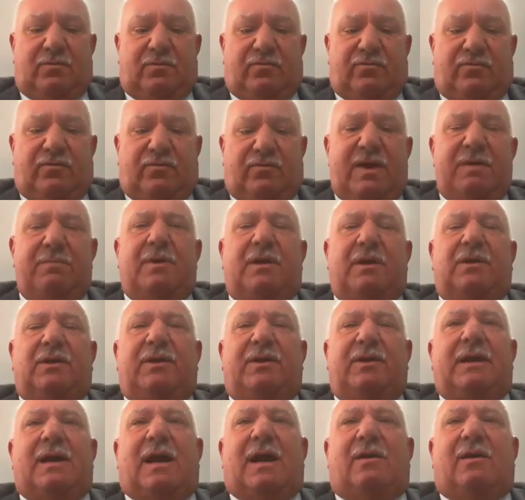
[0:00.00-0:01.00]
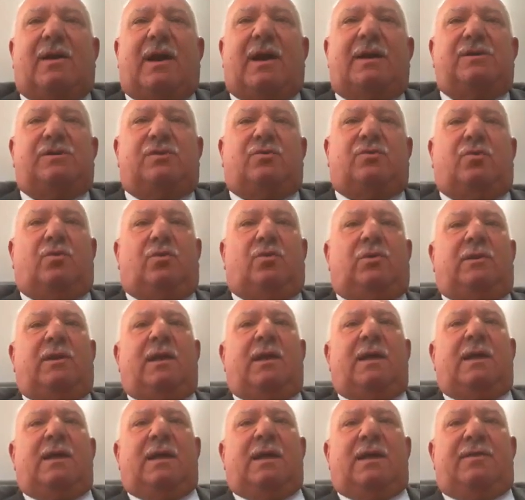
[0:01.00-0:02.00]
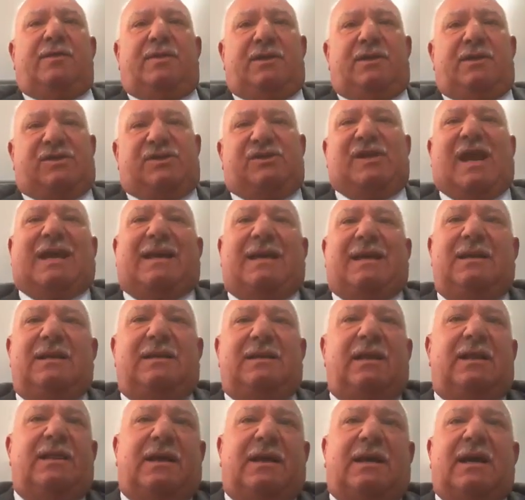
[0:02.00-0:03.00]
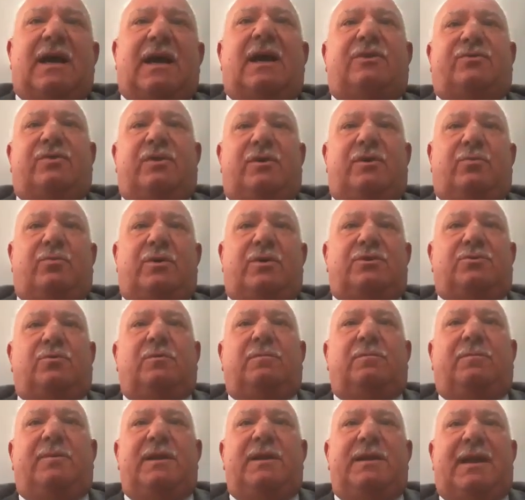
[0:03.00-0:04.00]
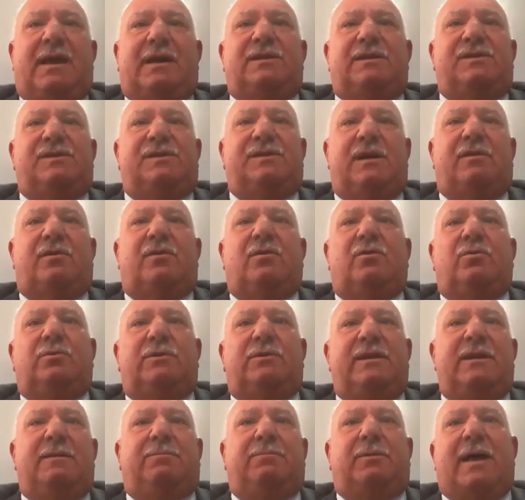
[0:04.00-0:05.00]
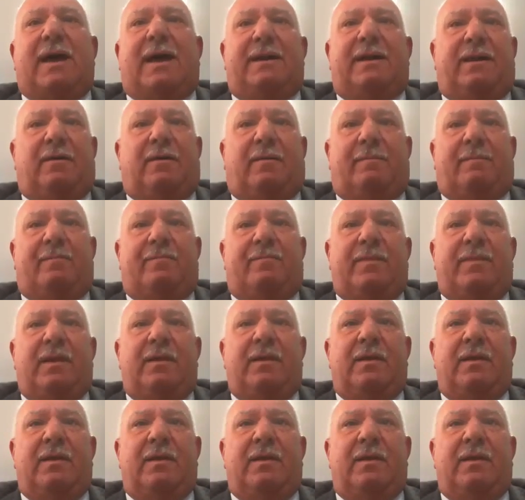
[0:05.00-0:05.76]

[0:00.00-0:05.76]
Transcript: rebuilding our high school, the second in the country, which will be net zero LEED platinum.